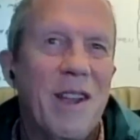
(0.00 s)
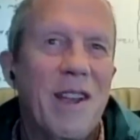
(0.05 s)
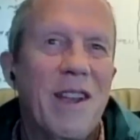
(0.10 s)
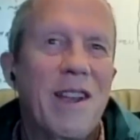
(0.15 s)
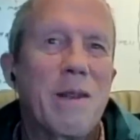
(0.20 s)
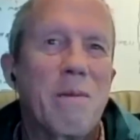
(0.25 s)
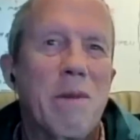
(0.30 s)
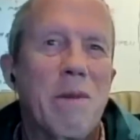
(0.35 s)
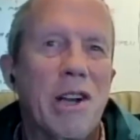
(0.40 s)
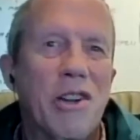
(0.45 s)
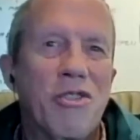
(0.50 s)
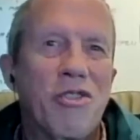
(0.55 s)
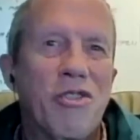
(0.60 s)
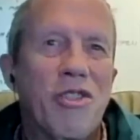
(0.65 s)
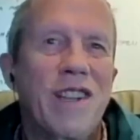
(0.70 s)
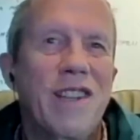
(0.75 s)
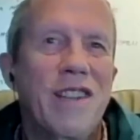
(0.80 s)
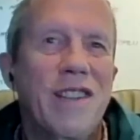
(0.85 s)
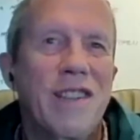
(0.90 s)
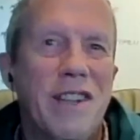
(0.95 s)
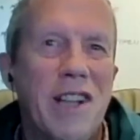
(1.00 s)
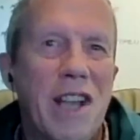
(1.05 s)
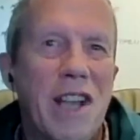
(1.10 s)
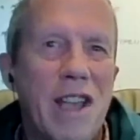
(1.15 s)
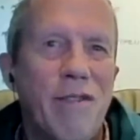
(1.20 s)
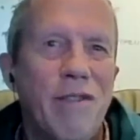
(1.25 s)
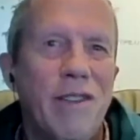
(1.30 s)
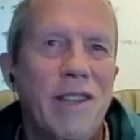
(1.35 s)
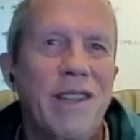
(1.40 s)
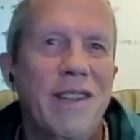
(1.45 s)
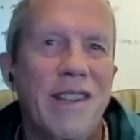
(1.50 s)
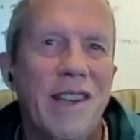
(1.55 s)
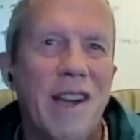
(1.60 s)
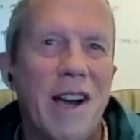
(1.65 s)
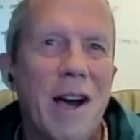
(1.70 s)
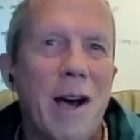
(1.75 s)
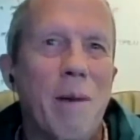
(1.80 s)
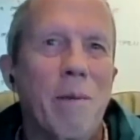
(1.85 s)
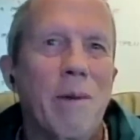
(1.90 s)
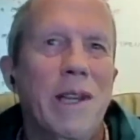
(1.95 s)
and the military, the navy, the
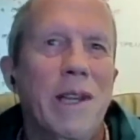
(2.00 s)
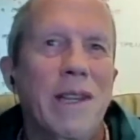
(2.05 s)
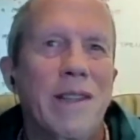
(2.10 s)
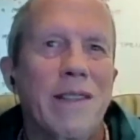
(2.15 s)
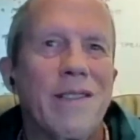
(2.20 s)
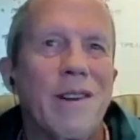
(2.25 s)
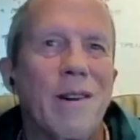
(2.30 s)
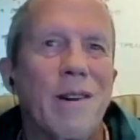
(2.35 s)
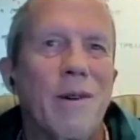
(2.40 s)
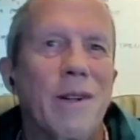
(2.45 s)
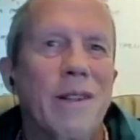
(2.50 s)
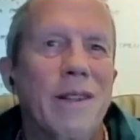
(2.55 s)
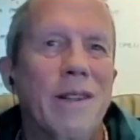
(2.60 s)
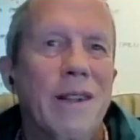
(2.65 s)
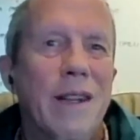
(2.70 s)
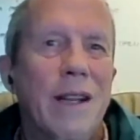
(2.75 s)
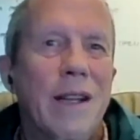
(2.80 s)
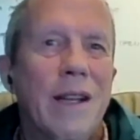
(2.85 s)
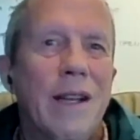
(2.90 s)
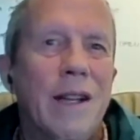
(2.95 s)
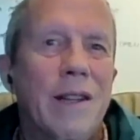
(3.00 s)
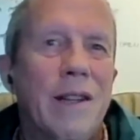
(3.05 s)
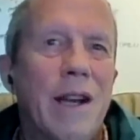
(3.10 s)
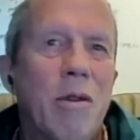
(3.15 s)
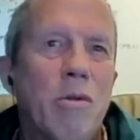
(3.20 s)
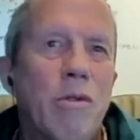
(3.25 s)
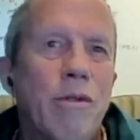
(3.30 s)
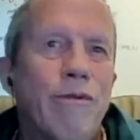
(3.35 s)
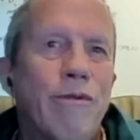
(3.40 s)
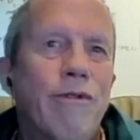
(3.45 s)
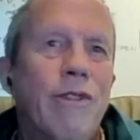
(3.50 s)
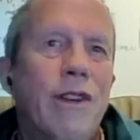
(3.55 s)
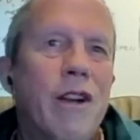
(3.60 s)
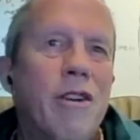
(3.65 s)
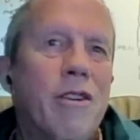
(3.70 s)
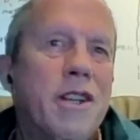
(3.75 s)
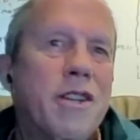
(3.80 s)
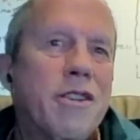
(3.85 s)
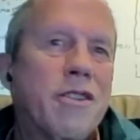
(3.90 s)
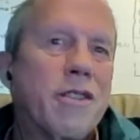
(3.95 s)
army, and so on. And they were
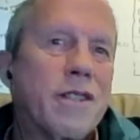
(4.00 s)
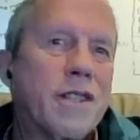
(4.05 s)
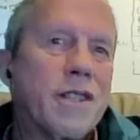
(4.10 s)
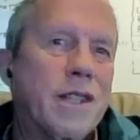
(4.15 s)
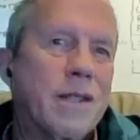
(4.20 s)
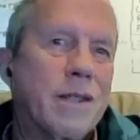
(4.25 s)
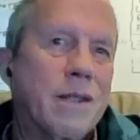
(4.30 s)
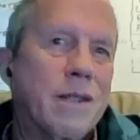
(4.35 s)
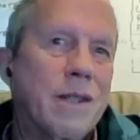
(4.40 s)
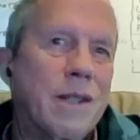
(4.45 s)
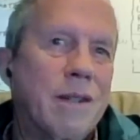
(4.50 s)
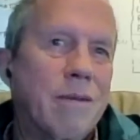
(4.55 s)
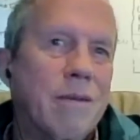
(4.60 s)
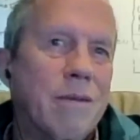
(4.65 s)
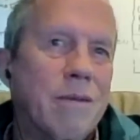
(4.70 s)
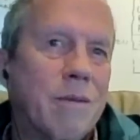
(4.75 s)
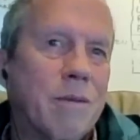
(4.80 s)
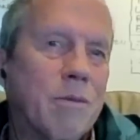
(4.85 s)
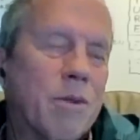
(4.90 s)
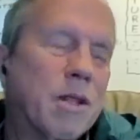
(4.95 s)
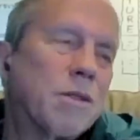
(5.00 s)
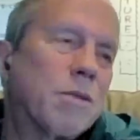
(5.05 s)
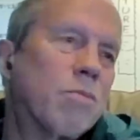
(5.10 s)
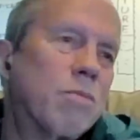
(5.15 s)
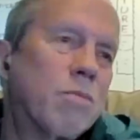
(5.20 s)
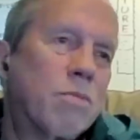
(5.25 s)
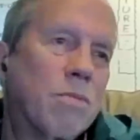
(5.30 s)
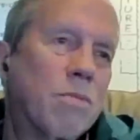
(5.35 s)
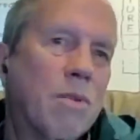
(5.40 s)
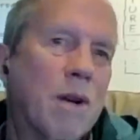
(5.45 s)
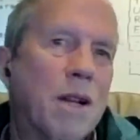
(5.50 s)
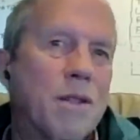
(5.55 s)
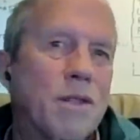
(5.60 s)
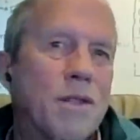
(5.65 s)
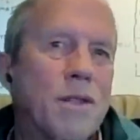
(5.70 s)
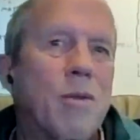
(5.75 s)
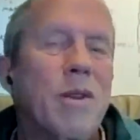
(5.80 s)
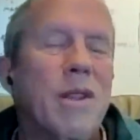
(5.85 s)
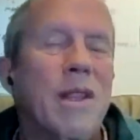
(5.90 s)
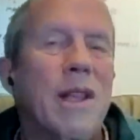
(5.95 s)
very interested in because what I
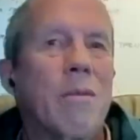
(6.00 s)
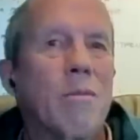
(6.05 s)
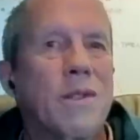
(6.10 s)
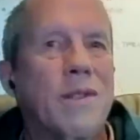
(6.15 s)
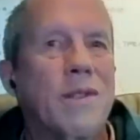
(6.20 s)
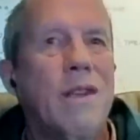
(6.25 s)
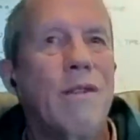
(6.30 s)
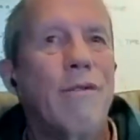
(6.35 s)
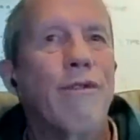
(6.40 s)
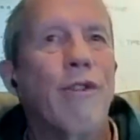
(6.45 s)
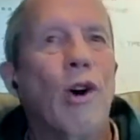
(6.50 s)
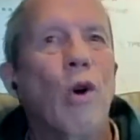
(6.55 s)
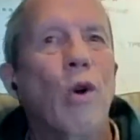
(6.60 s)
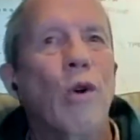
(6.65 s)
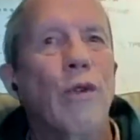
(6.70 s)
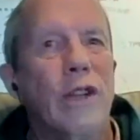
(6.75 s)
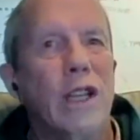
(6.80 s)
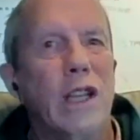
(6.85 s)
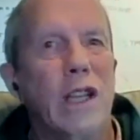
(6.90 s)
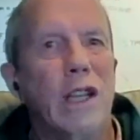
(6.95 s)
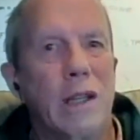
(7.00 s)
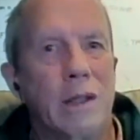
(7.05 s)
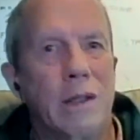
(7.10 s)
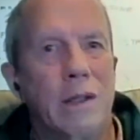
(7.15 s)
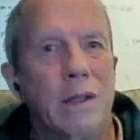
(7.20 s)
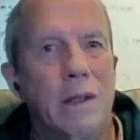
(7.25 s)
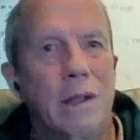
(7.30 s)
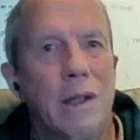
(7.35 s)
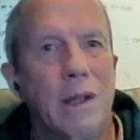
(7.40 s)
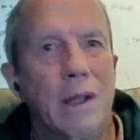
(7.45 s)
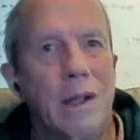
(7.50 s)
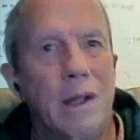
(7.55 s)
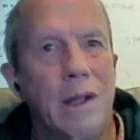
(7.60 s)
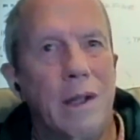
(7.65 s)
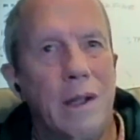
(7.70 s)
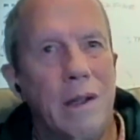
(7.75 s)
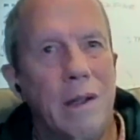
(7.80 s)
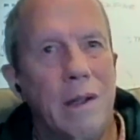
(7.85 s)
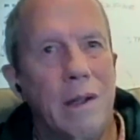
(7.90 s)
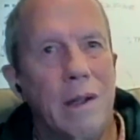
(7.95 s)
was doing then was evolving
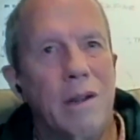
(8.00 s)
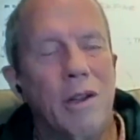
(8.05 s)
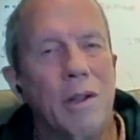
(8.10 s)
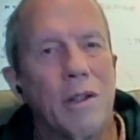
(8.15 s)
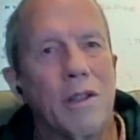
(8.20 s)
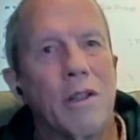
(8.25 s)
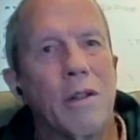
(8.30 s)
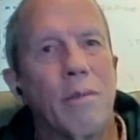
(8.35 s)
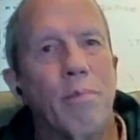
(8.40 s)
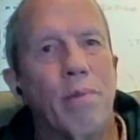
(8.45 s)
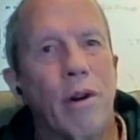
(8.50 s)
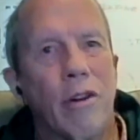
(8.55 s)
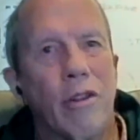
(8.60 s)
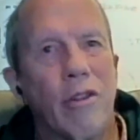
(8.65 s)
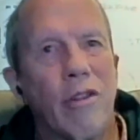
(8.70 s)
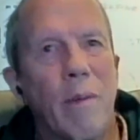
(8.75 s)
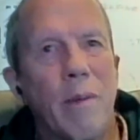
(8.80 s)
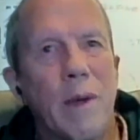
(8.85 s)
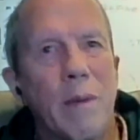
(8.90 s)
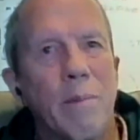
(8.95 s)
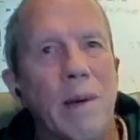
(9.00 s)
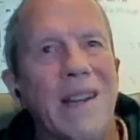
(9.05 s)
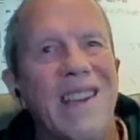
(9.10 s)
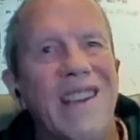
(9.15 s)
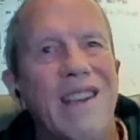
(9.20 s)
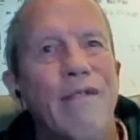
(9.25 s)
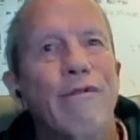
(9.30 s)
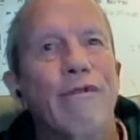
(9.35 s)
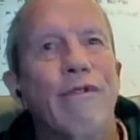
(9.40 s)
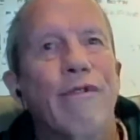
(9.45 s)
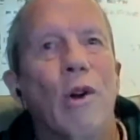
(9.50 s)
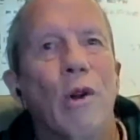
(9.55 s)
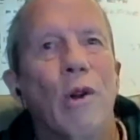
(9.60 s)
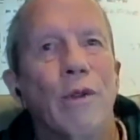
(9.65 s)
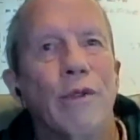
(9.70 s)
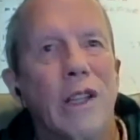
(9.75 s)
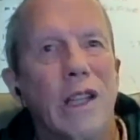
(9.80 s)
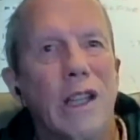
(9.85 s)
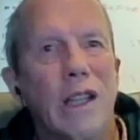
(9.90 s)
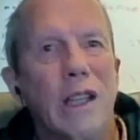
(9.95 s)
not, not programming, but
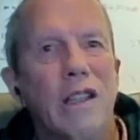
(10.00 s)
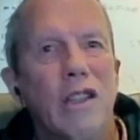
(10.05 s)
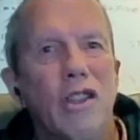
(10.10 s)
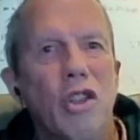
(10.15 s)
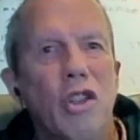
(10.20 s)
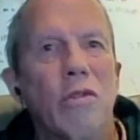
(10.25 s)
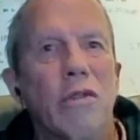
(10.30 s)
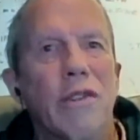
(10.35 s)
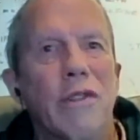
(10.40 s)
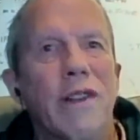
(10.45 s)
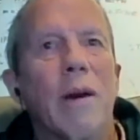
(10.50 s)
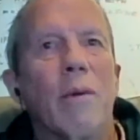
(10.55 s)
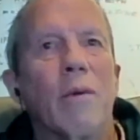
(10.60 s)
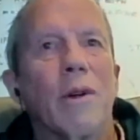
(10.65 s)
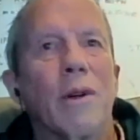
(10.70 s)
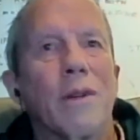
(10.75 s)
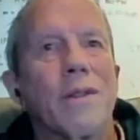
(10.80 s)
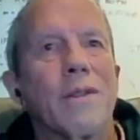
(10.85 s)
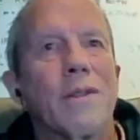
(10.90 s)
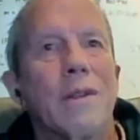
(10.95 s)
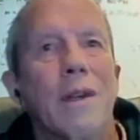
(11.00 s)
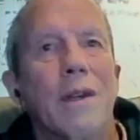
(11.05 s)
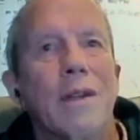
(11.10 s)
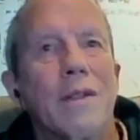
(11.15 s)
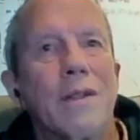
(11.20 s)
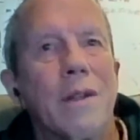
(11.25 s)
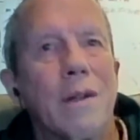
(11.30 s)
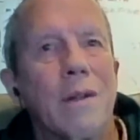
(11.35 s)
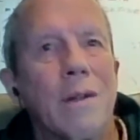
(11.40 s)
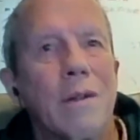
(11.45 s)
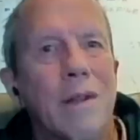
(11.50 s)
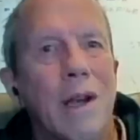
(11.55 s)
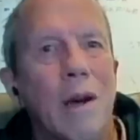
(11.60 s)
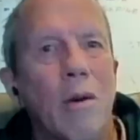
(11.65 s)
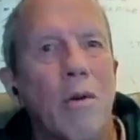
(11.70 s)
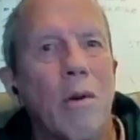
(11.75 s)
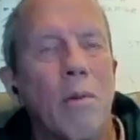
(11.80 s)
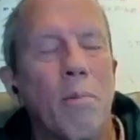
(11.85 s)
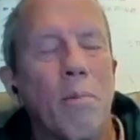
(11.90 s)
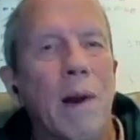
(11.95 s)
evolving neural networks. So they
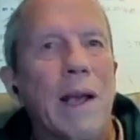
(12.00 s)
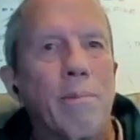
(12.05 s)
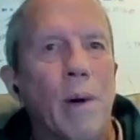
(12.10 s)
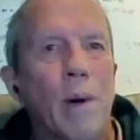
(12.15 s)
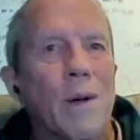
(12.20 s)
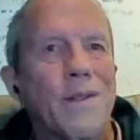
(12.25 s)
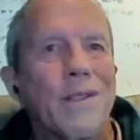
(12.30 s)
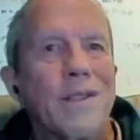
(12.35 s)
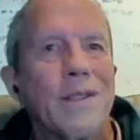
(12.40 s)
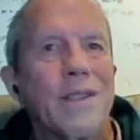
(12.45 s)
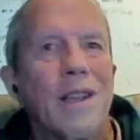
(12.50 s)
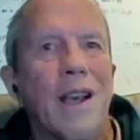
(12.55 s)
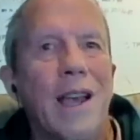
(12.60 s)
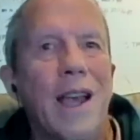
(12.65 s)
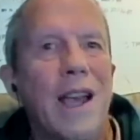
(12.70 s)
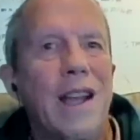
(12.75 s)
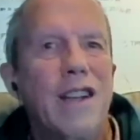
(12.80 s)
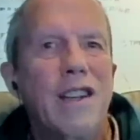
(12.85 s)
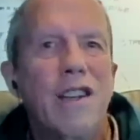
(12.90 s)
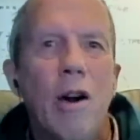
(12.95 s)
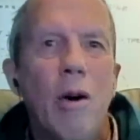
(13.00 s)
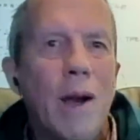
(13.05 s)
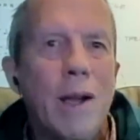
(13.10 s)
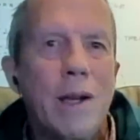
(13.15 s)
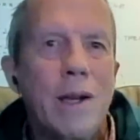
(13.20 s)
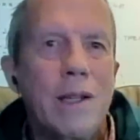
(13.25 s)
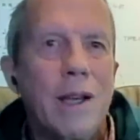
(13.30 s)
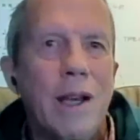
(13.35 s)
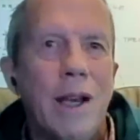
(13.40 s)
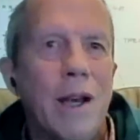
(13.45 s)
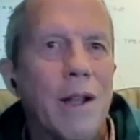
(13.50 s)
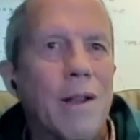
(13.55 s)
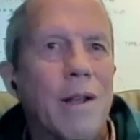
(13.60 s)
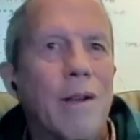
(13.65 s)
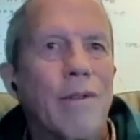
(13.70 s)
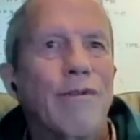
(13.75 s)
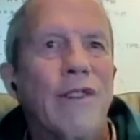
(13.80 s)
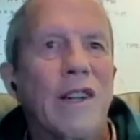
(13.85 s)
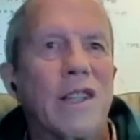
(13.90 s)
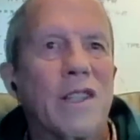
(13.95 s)
were black boxes. I had no idea how
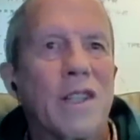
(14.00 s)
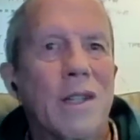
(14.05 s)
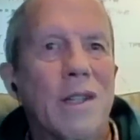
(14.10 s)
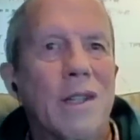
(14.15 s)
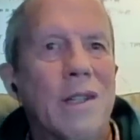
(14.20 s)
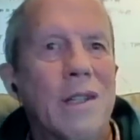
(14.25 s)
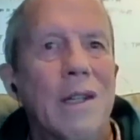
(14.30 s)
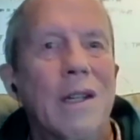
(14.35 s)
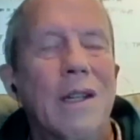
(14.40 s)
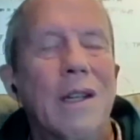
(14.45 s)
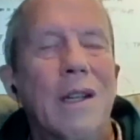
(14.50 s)
they functioned,